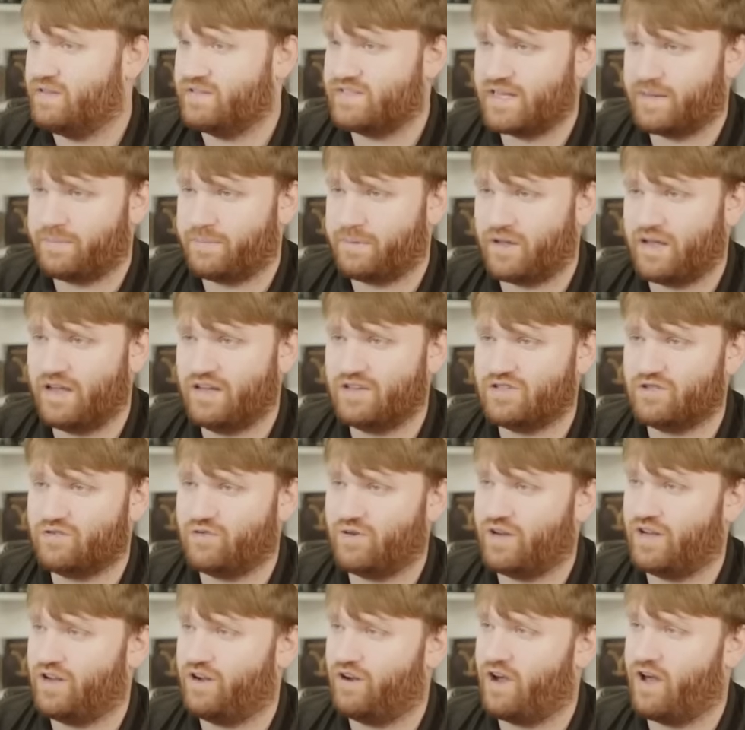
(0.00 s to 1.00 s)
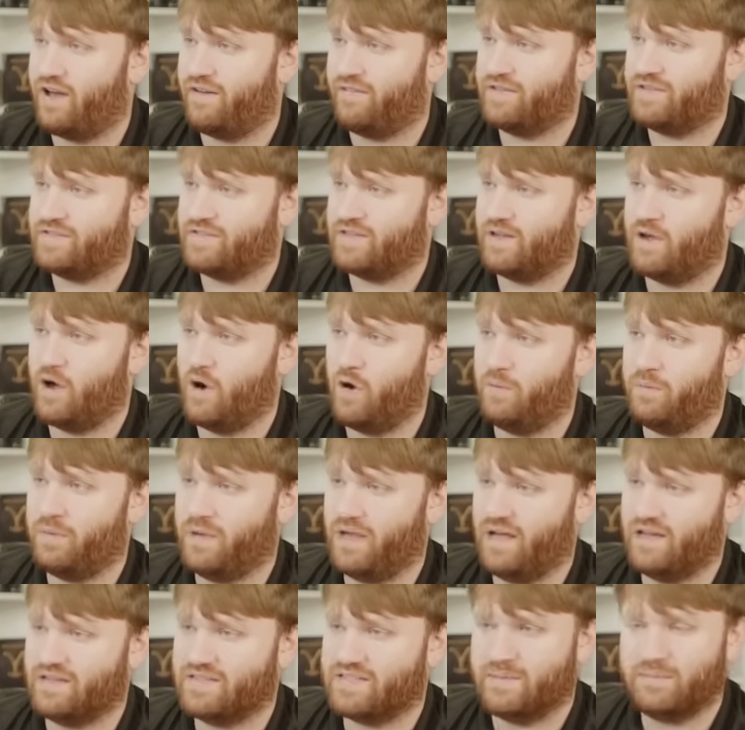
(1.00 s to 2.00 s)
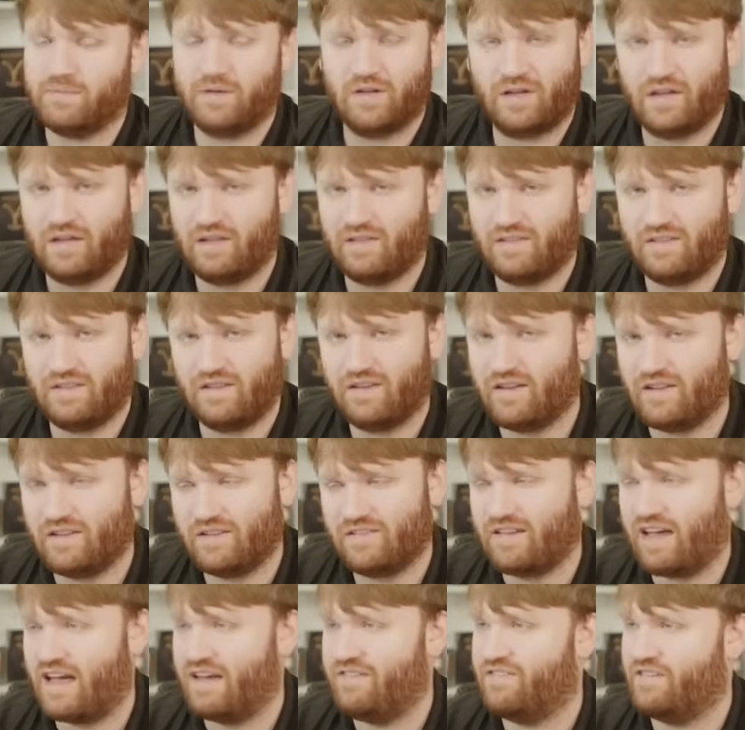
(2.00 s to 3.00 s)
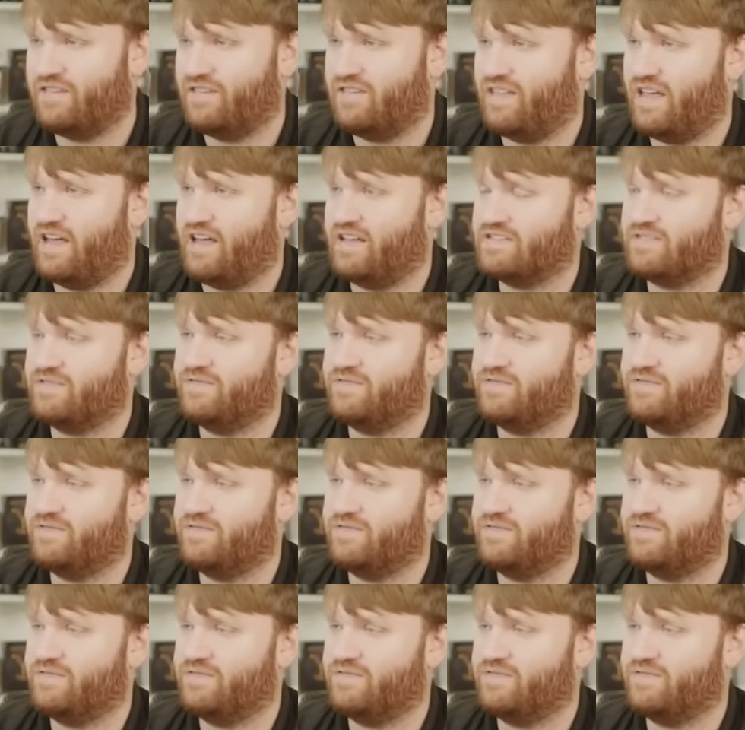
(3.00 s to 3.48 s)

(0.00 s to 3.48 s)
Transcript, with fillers: This application right here, obviously OBS, I'm not gonna dive into that.